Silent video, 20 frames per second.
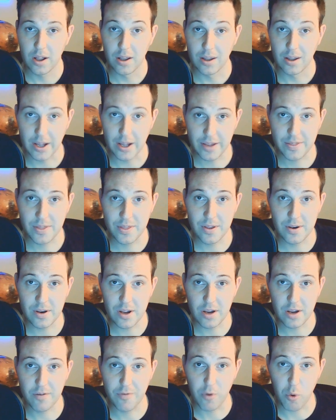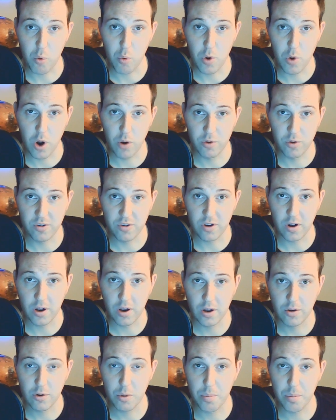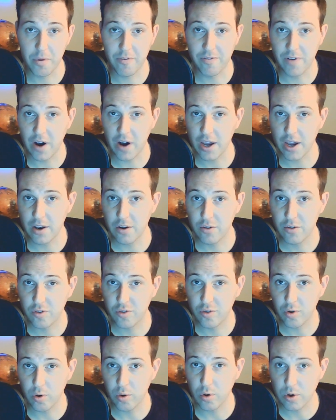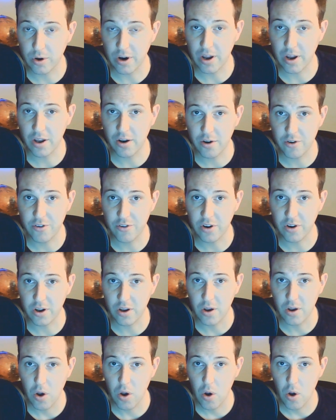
like the need for ROSA to provide solar energy